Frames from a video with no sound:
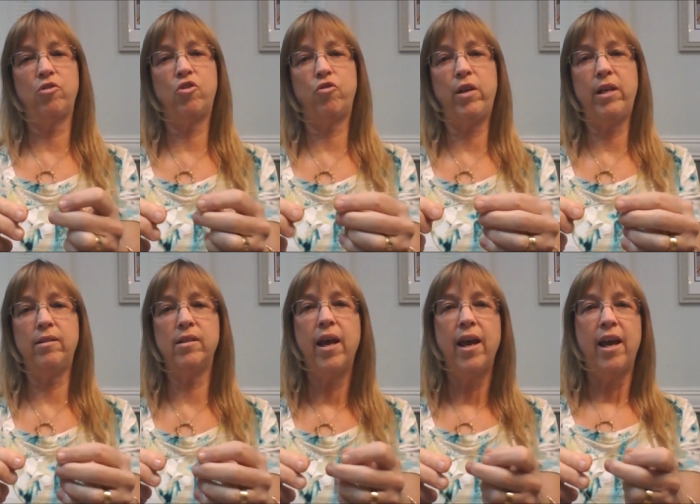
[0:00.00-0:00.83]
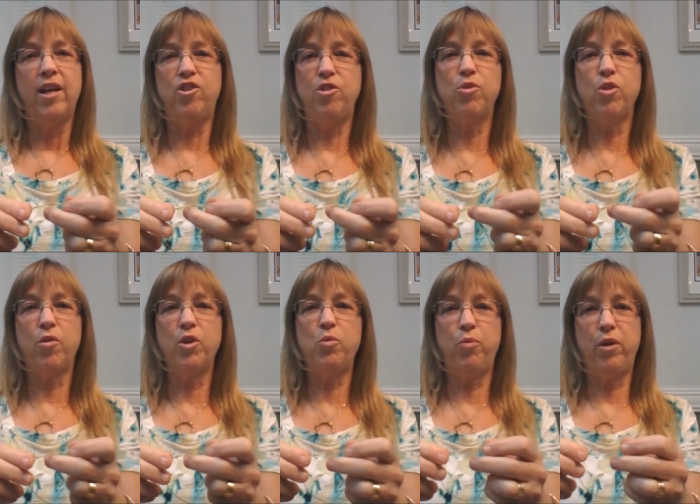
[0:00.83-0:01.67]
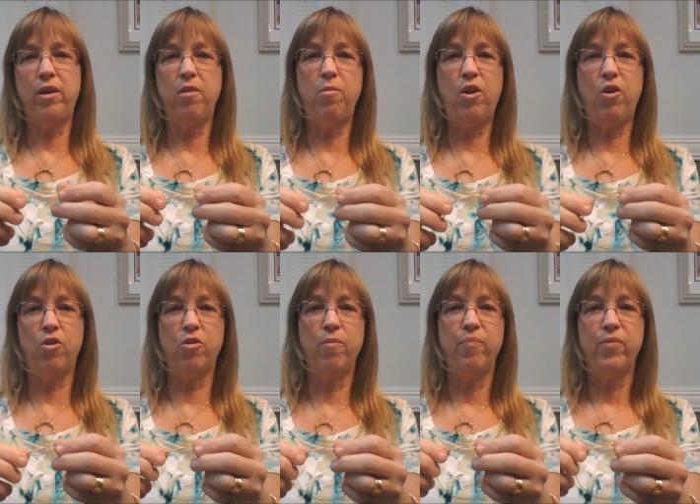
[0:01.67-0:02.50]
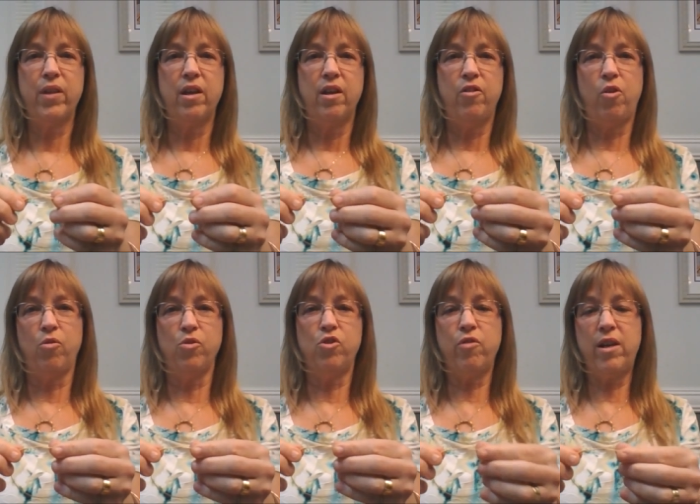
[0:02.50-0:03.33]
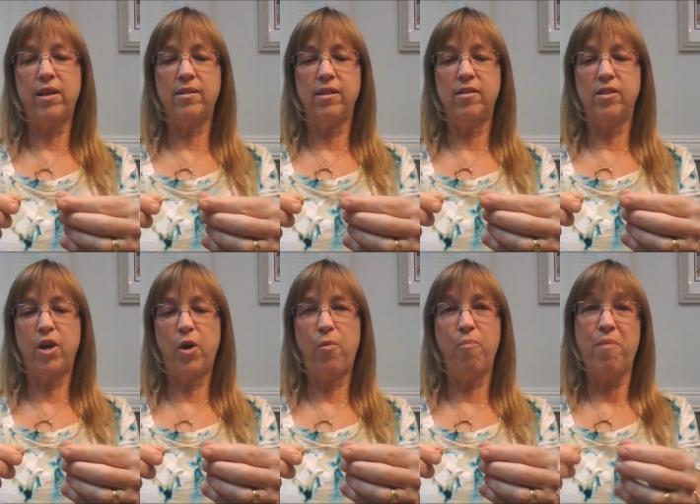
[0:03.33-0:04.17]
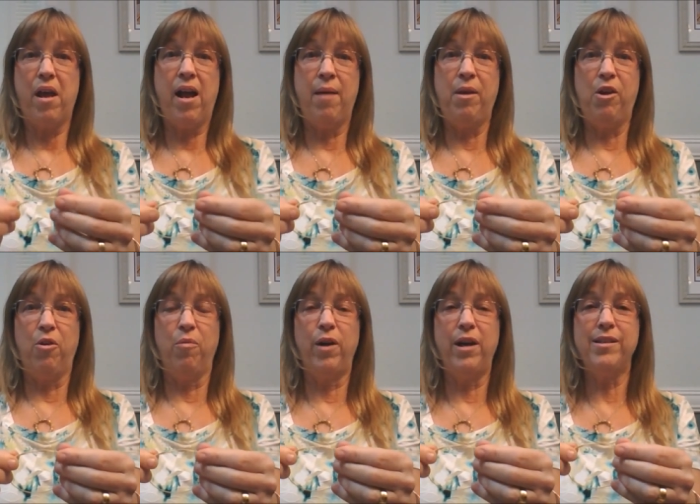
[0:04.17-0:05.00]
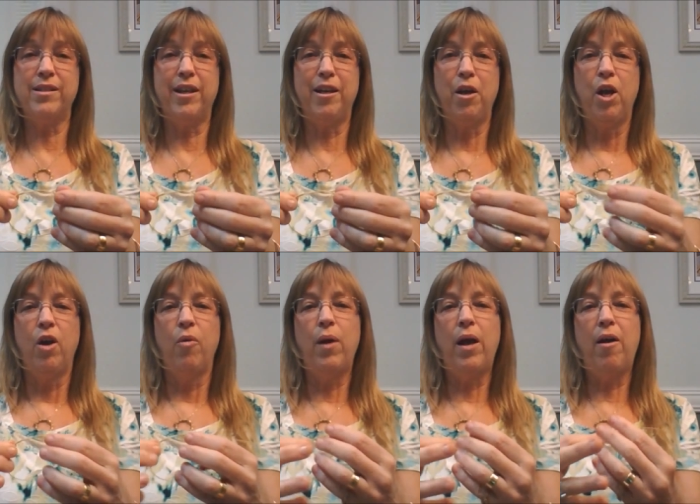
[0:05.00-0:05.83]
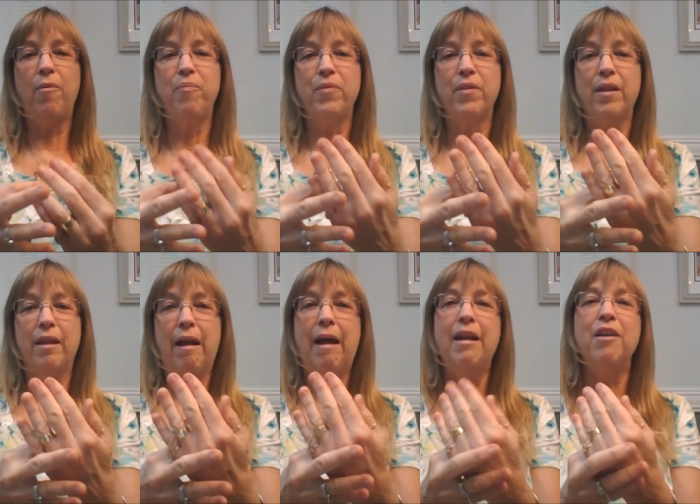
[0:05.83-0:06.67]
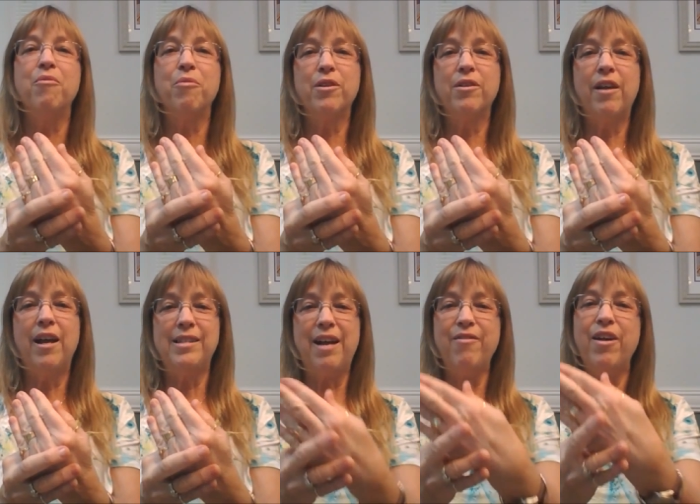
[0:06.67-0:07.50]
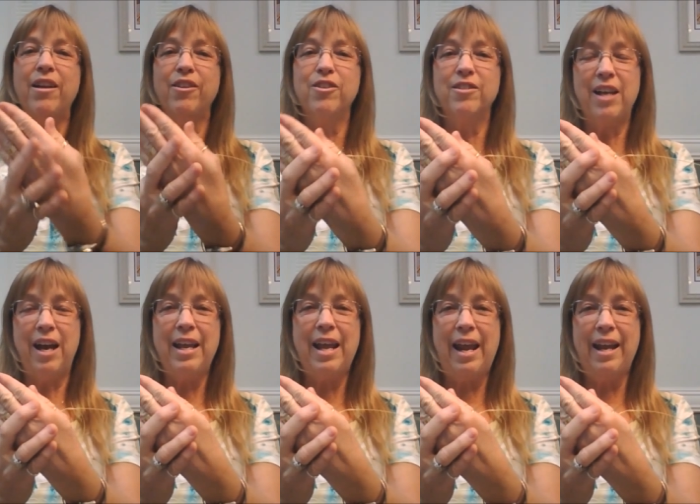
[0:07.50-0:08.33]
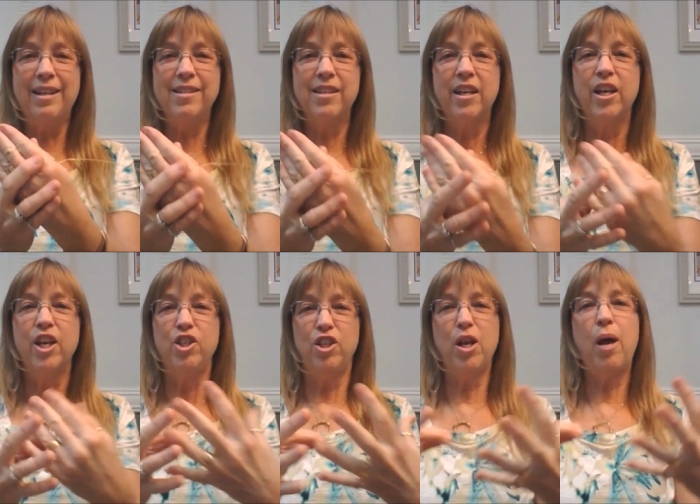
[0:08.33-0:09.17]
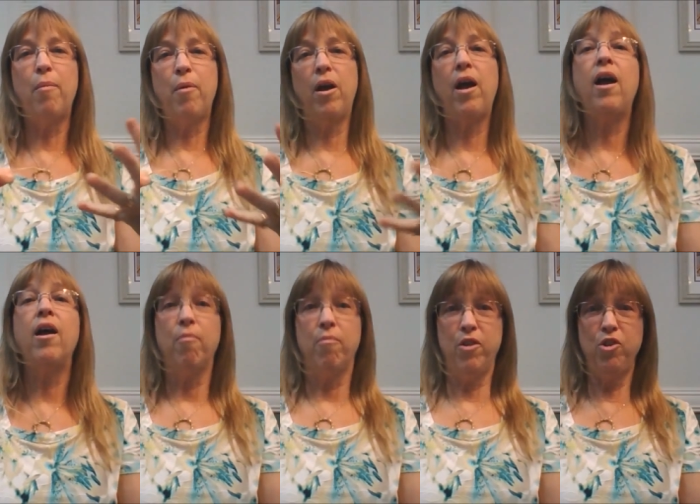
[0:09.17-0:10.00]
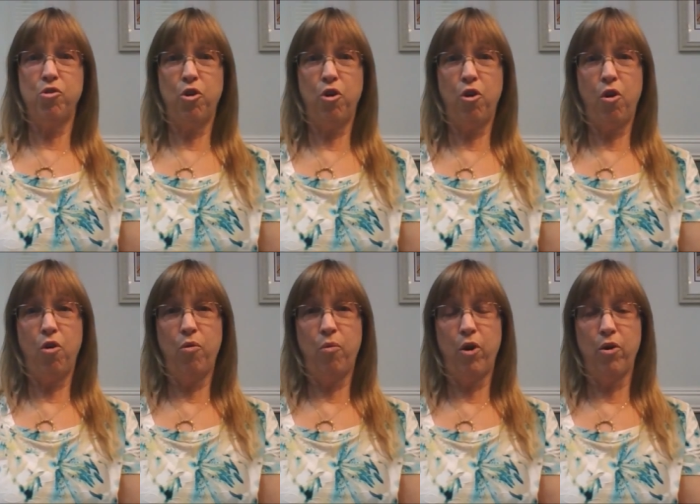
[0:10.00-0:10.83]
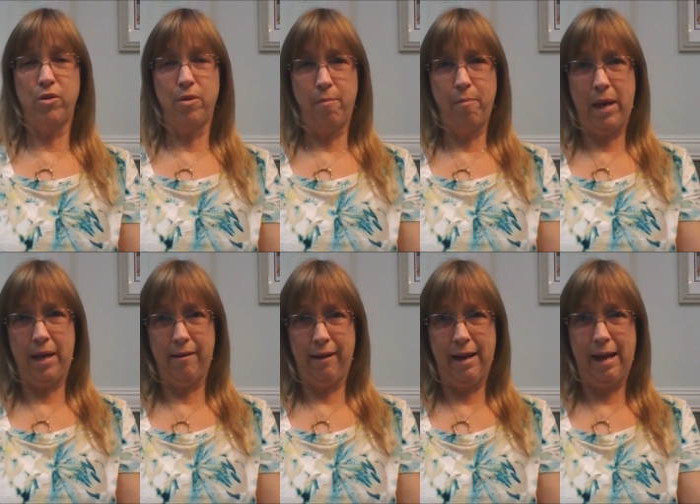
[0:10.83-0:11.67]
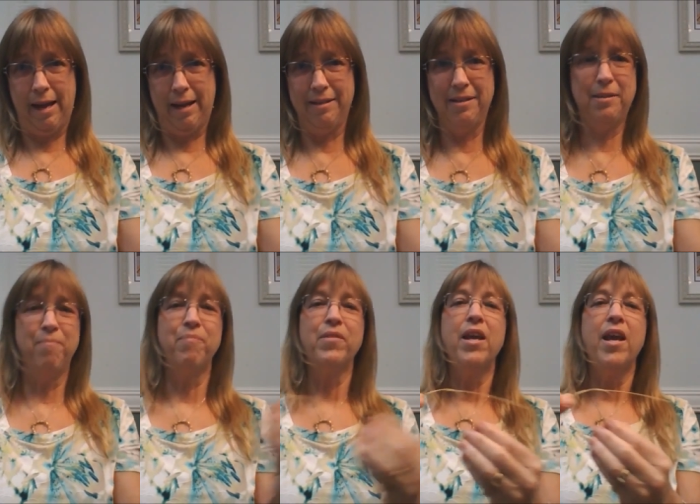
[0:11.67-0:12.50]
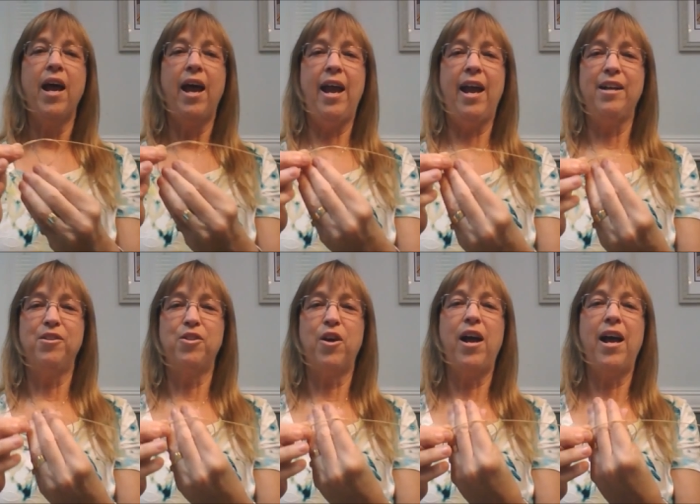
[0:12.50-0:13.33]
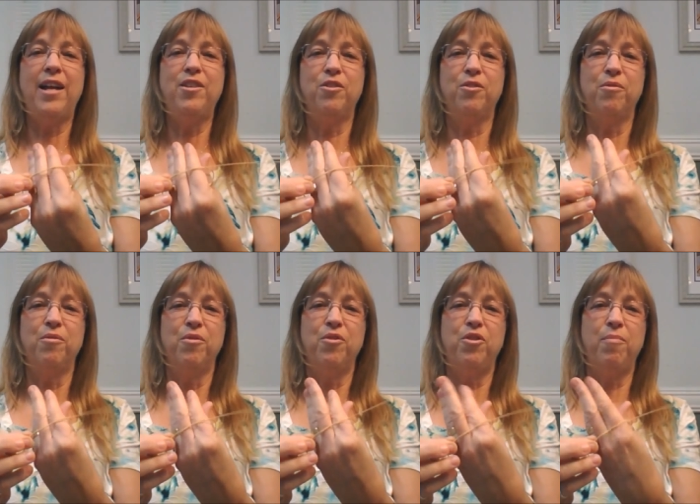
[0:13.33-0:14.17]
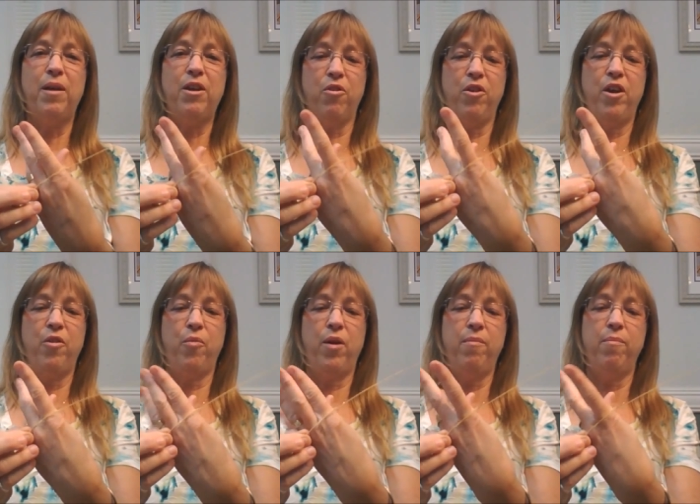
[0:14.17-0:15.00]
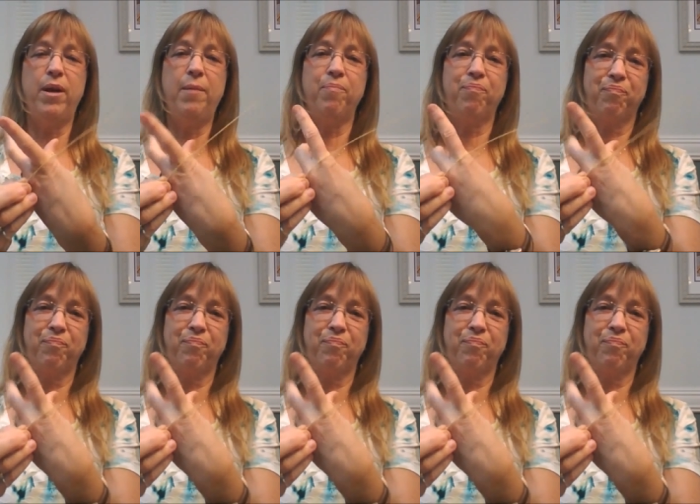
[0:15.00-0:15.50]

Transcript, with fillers: out strings. And she was always bringing me her their old strings, and so I made her a bracelet. Well, I didn't realize I've got little tiny hands. She's got these are her own words, manly hands, and so I had to to make her another one, but